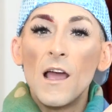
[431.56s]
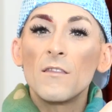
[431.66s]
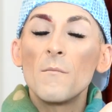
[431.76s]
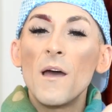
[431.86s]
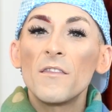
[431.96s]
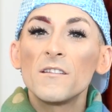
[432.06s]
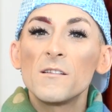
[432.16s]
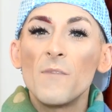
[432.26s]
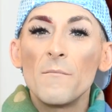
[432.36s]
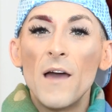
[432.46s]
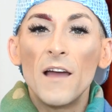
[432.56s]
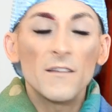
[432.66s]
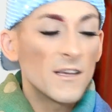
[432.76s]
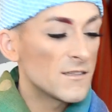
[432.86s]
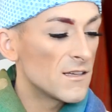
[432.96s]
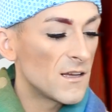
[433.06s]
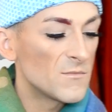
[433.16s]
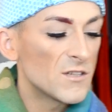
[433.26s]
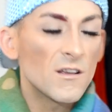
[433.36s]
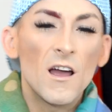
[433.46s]
And the method to my madness is I'm
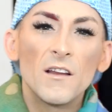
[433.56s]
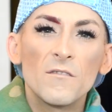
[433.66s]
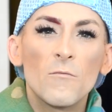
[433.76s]
just kind